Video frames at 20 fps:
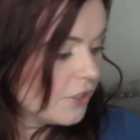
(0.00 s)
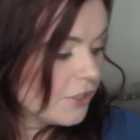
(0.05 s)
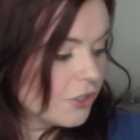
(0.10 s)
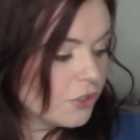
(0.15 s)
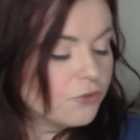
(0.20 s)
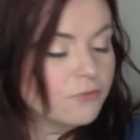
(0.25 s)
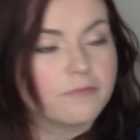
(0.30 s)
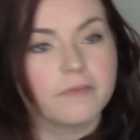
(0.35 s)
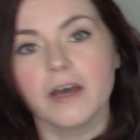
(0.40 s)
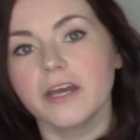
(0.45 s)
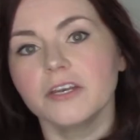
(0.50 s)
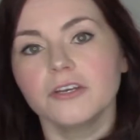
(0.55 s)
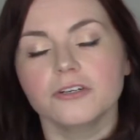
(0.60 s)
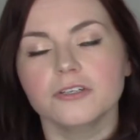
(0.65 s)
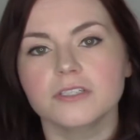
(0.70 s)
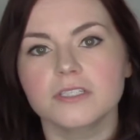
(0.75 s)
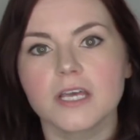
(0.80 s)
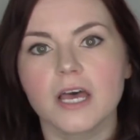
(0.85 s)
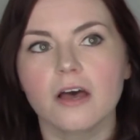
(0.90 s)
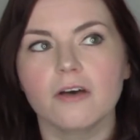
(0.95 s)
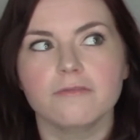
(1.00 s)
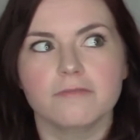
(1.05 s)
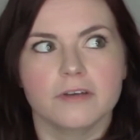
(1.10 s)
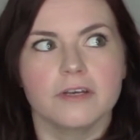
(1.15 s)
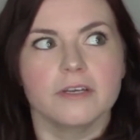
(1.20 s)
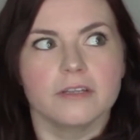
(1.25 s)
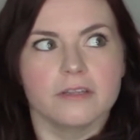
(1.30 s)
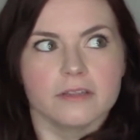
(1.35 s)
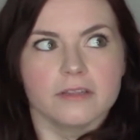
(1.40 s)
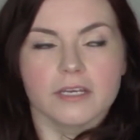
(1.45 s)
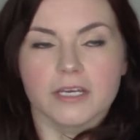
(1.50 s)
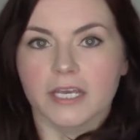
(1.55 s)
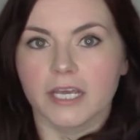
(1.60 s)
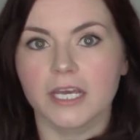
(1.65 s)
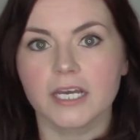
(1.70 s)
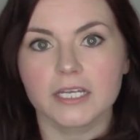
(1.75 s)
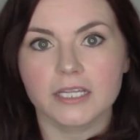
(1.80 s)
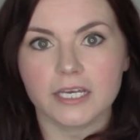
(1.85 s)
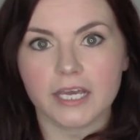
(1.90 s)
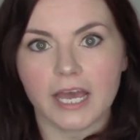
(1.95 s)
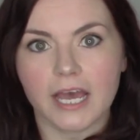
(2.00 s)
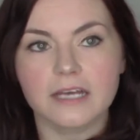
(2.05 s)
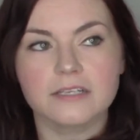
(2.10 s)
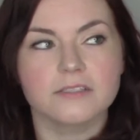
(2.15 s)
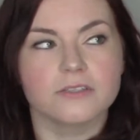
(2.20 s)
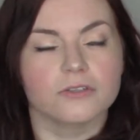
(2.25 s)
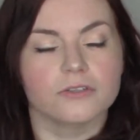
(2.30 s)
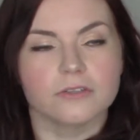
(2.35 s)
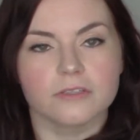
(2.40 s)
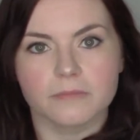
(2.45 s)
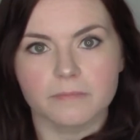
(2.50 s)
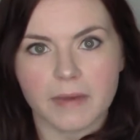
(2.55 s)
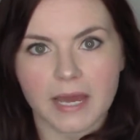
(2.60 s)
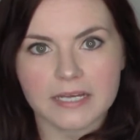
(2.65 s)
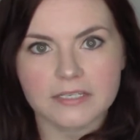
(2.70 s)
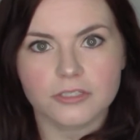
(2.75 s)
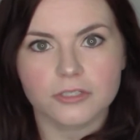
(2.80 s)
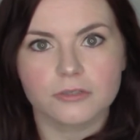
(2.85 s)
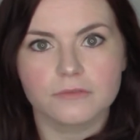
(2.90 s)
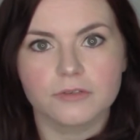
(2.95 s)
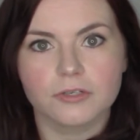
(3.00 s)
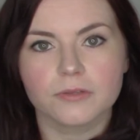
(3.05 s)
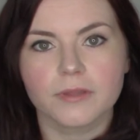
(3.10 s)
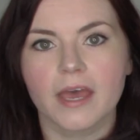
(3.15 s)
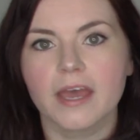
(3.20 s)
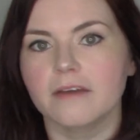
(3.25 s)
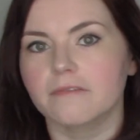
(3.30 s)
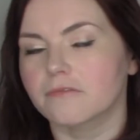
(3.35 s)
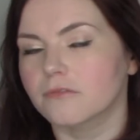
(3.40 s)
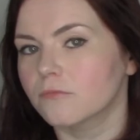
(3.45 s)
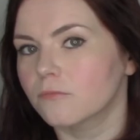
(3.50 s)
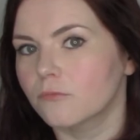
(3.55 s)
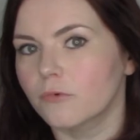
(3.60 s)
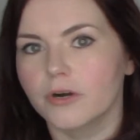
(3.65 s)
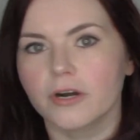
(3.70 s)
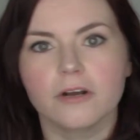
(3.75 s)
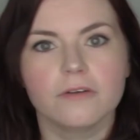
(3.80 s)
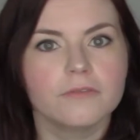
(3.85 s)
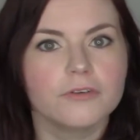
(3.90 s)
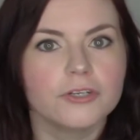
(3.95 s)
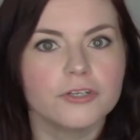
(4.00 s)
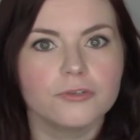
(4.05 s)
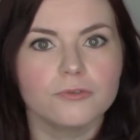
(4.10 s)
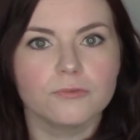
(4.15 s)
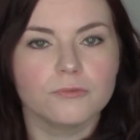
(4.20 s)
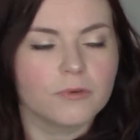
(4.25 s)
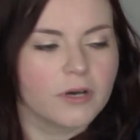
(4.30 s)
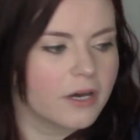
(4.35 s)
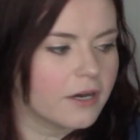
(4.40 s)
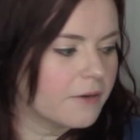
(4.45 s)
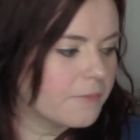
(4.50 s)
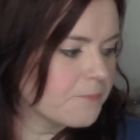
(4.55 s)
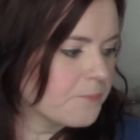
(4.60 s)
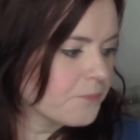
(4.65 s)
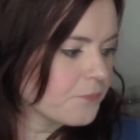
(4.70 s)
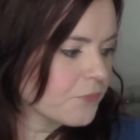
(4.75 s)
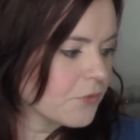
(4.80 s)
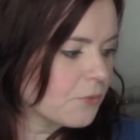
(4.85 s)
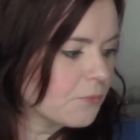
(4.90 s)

You find yourself the king of the castle, the master of your life, wherever you, um,